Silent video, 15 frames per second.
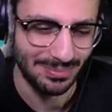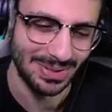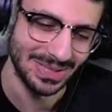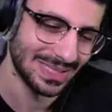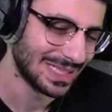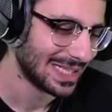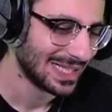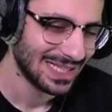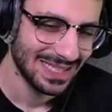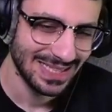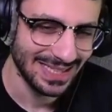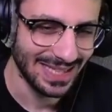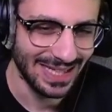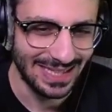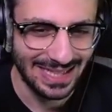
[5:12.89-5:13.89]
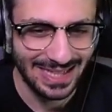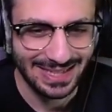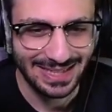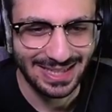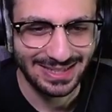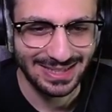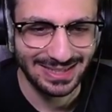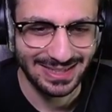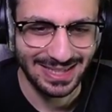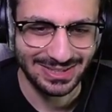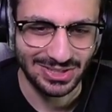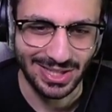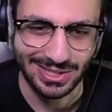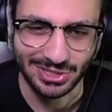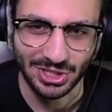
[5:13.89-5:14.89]
But yeah, I think that's
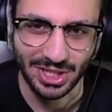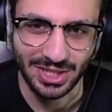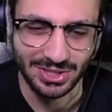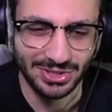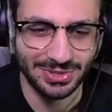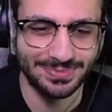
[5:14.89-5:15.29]
got to change.